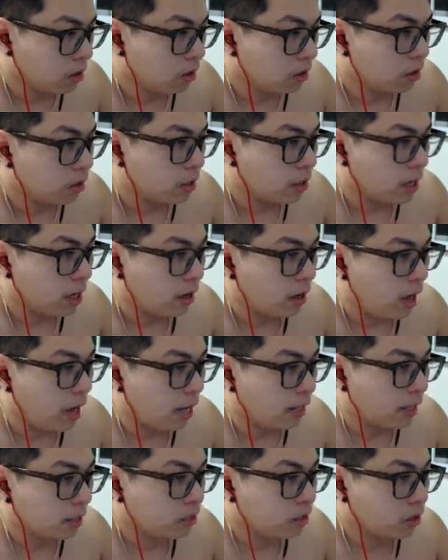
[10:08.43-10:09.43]
Now, I
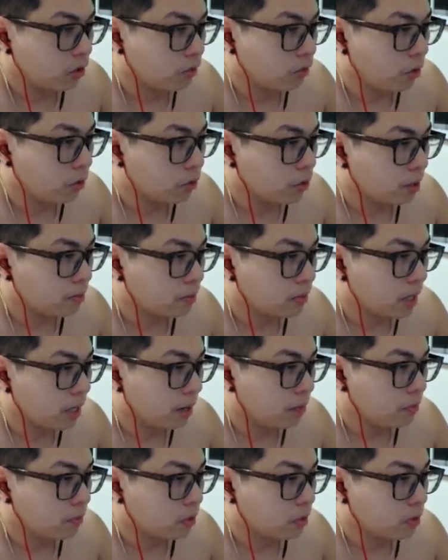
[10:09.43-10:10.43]
like to throw
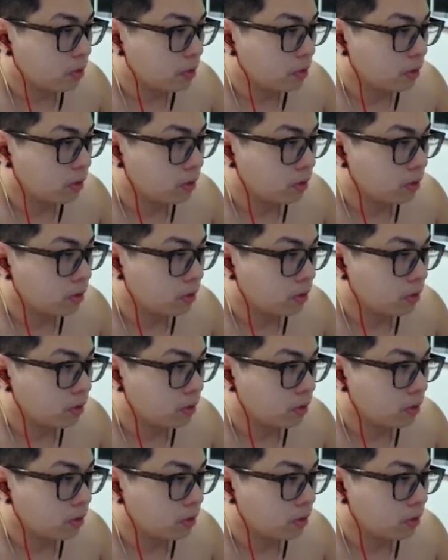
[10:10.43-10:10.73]
sometimes